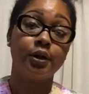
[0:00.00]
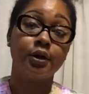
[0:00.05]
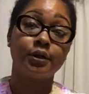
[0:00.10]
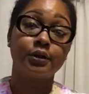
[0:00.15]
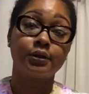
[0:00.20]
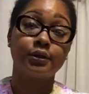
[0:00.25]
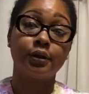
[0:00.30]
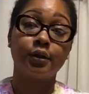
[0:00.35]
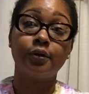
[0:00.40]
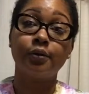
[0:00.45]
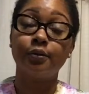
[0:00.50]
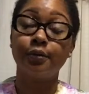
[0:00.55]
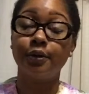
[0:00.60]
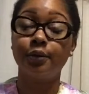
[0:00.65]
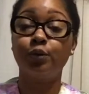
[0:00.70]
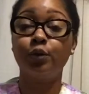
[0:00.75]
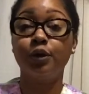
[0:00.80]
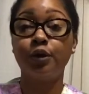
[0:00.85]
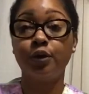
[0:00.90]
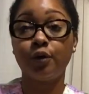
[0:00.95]
So we
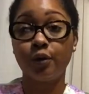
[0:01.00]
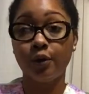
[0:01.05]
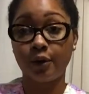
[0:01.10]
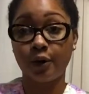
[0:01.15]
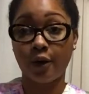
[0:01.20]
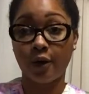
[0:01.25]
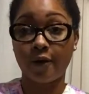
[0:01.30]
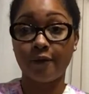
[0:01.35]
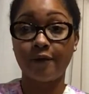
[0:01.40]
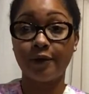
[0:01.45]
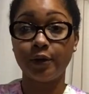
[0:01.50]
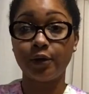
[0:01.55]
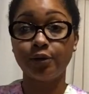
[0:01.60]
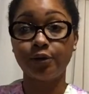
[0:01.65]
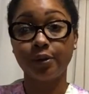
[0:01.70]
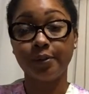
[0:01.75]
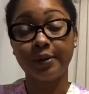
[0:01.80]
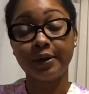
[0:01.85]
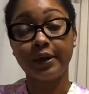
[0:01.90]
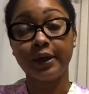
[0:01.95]
went on our field
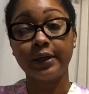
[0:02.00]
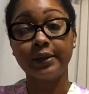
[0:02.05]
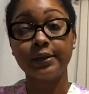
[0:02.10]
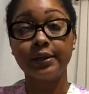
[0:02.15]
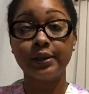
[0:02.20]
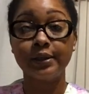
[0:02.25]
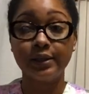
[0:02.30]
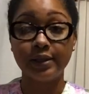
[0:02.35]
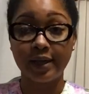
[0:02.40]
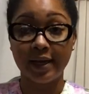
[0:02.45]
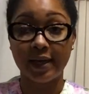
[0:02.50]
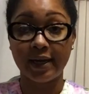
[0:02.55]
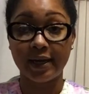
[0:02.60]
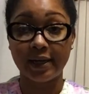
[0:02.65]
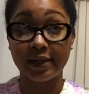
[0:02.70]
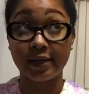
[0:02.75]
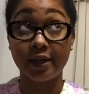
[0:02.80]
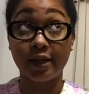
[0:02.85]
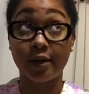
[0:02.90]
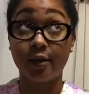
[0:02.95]
trip again
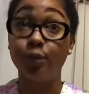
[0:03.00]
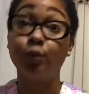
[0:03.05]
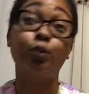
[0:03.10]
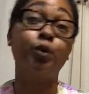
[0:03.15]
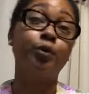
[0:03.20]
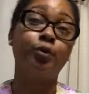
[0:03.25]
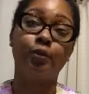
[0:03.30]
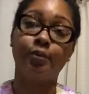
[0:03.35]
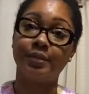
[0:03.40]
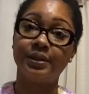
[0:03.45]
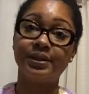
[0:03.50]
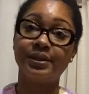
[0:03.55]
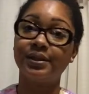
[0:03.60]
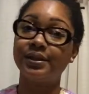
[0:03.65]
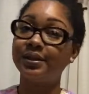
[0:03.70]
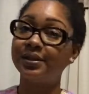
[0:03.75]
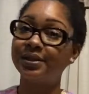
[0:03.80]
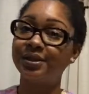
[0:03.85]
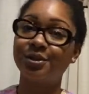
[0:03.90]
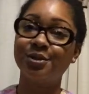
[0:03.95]
today, and we were
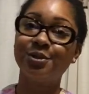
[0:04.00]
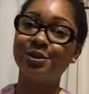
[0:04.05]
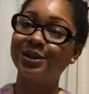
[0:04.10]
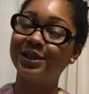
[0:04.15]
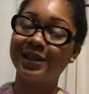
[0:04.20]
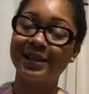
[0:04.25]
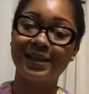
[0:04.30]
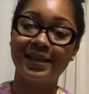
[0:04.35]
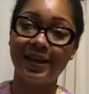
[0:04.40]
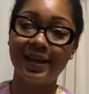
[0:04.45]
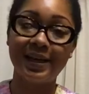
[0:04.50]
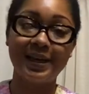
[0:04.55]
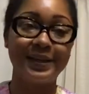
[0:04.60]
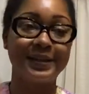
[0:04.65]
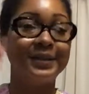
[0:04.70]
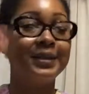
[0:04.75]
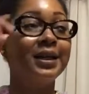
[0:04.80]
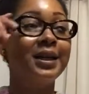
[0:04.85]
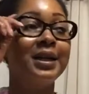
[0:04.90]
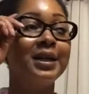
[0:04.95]
missing a student again.